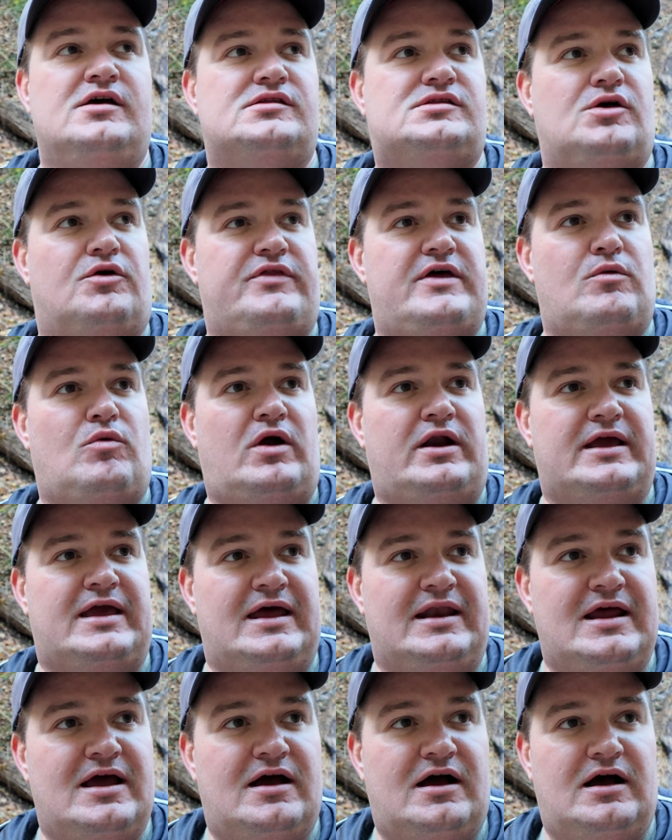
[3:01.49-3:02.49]
So they want to
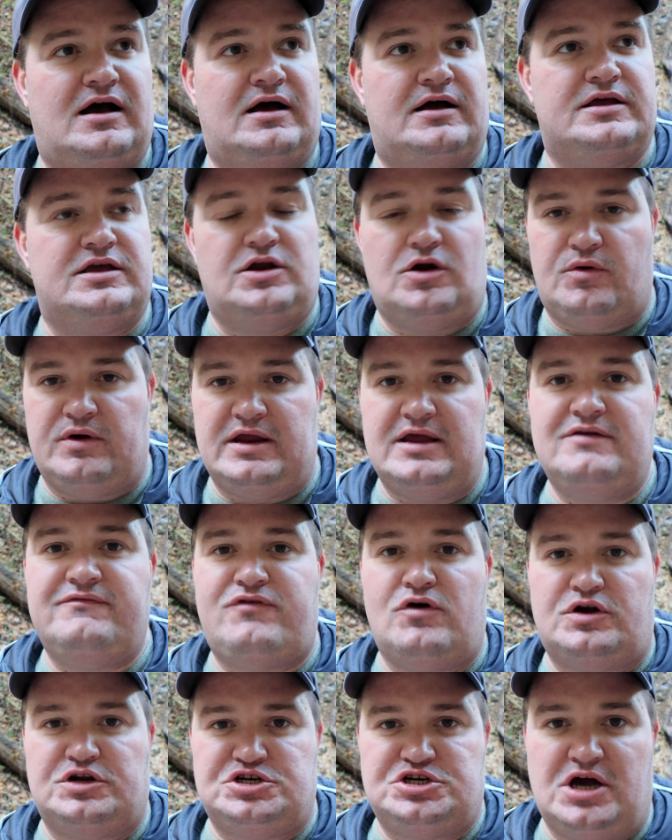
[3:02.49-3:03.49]
get, an
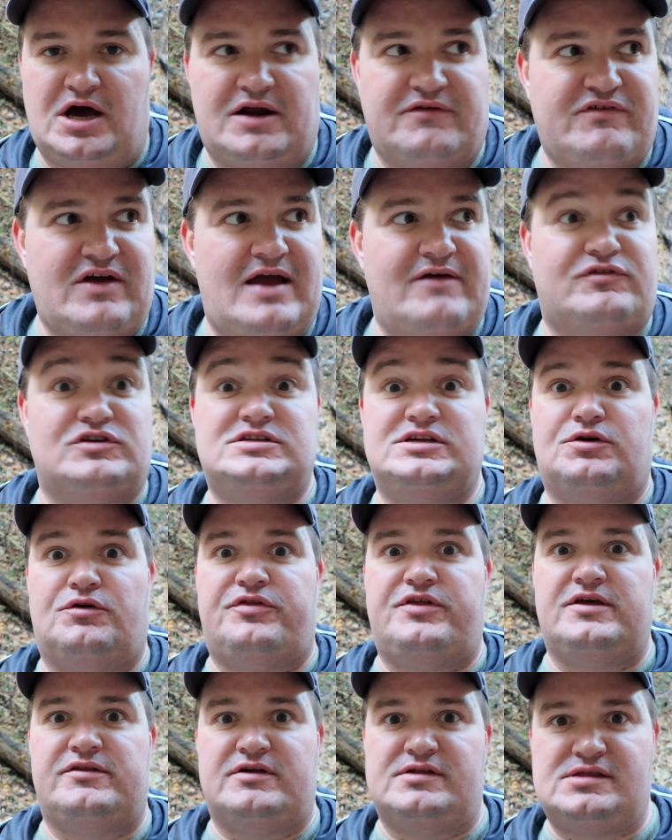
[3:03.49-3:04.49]
in-focus shot of every single
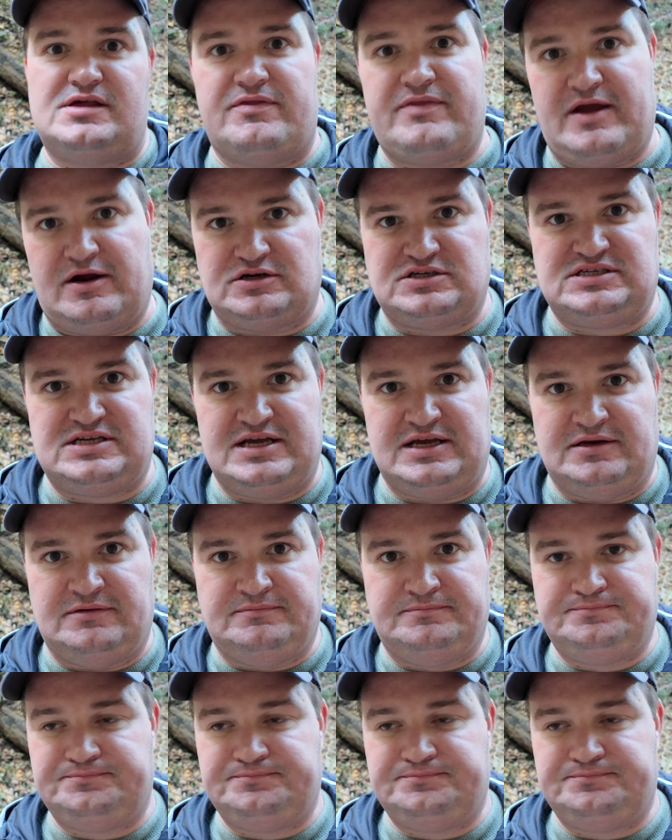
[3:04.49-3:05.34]
thing that's in their scene.